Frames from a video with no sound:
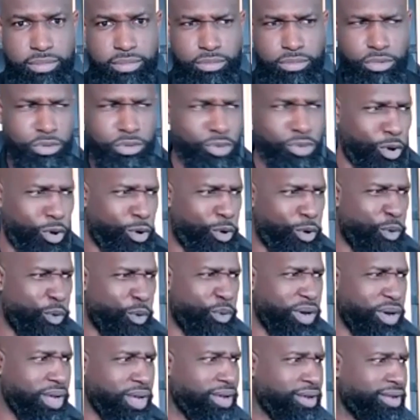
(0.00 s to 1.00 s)

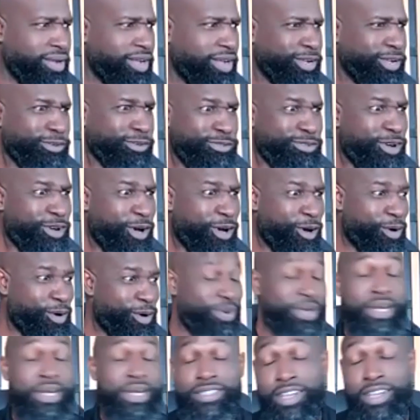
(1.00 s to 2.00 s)
No,
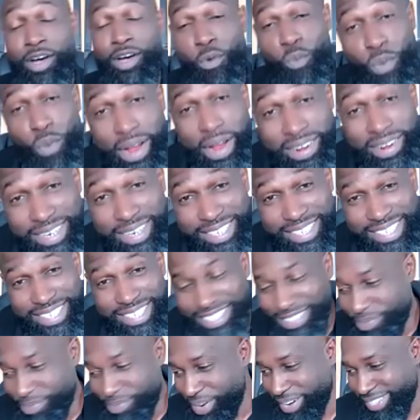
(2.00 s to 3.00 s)
no. The awareness
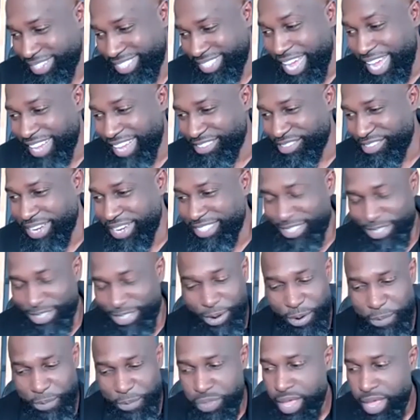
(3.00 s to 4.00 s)
is where it's at, right?
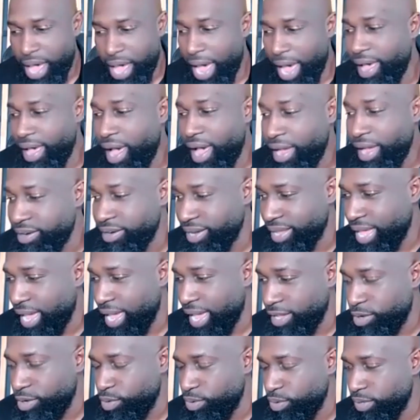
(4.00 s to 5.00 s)
So I hired a
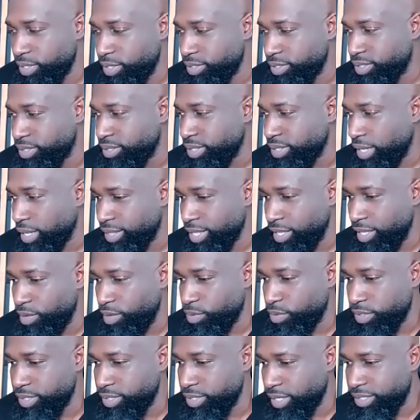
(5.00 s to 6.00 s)
guy who was, I think he
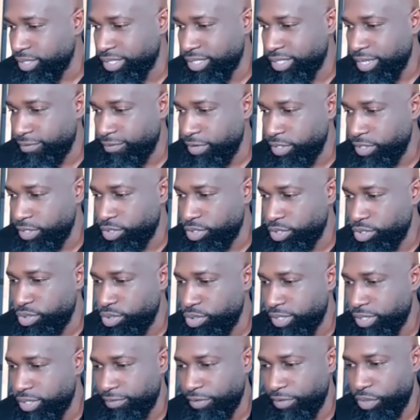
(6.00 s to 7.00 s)
was like 72,
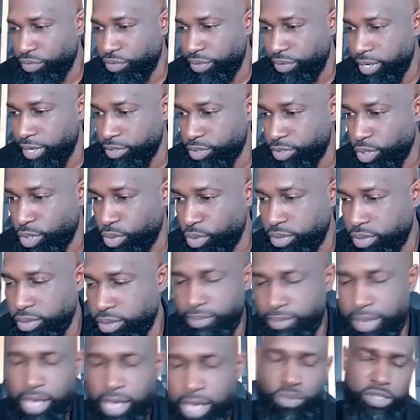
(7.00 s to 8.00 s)
73 years old.
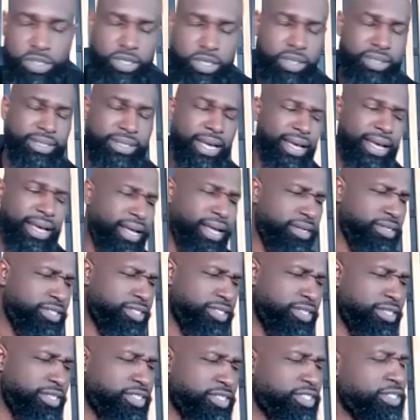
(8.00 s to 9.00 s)
Man was on
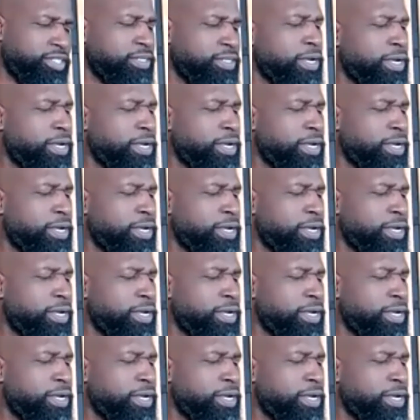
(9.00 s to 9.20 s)
dialysis.